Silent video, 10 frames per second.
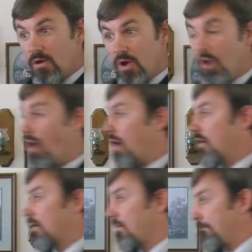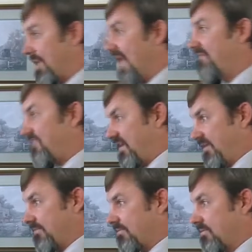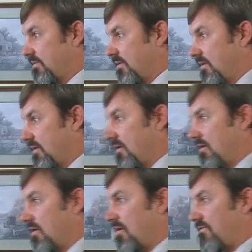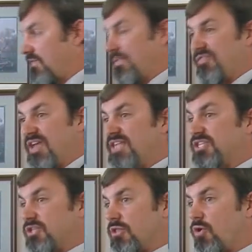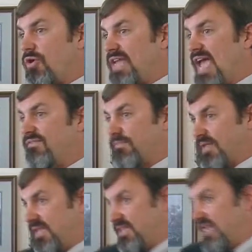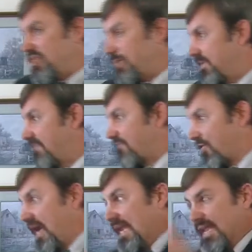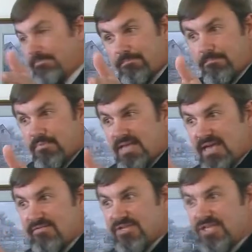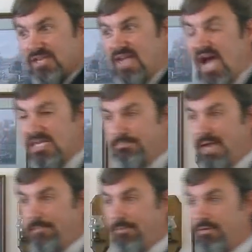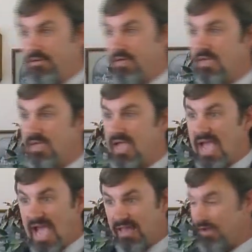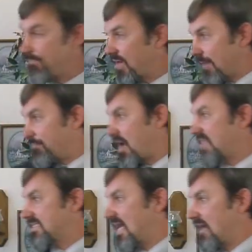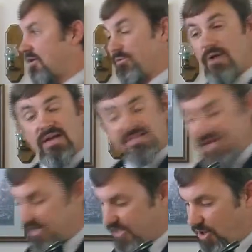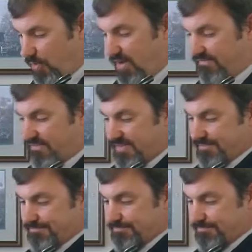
who are benefiting from the things that the Lord gave them. They should be freely given to God's people and they're putting a price tag on. Well, it's not going to go well for them.